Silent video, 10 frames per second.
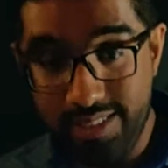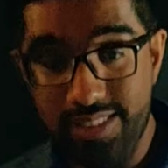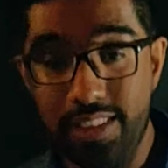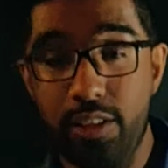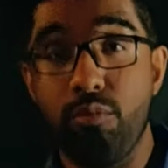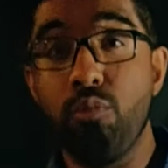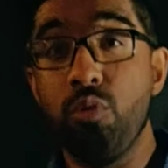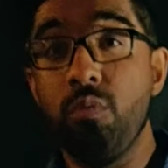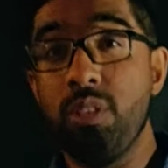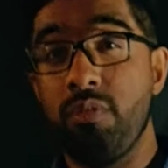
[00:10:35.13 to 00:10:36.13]
the movement of
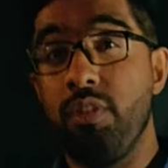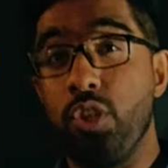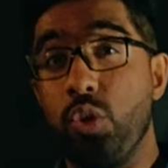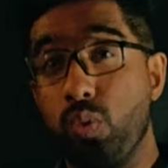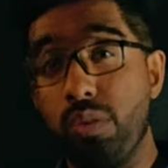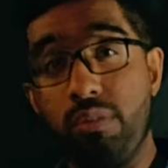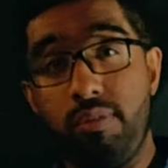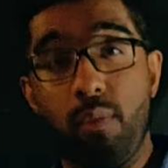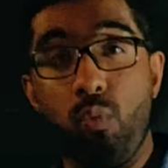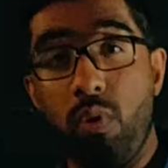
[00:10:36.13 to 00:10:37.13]
the tool from
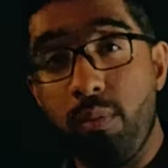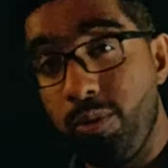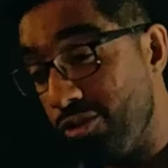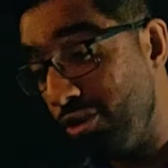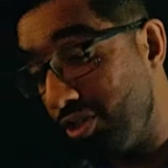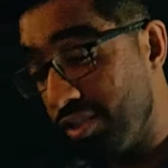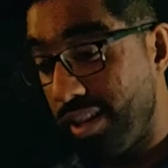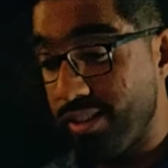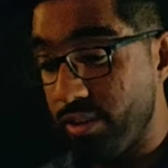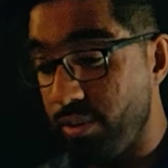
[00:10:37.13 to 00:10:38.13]
one position, that is the
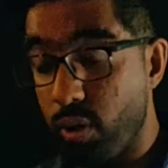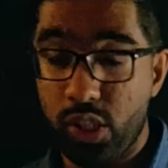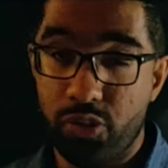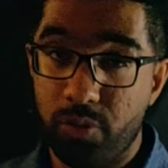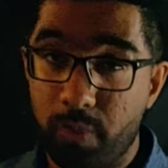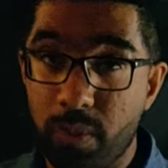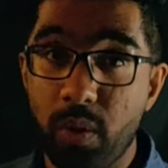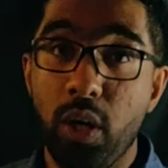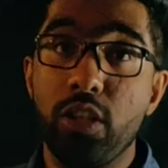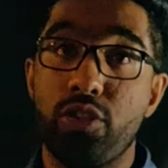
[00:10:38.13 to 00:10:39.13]
point 0
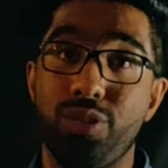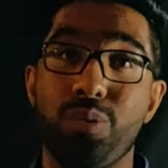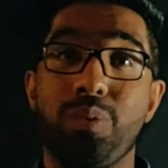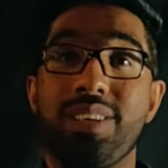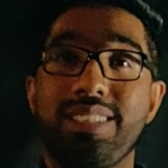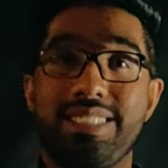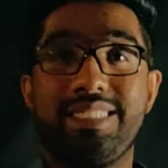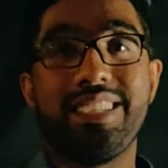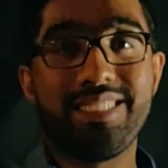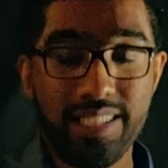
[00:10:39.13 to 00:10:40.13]
to 60 mm.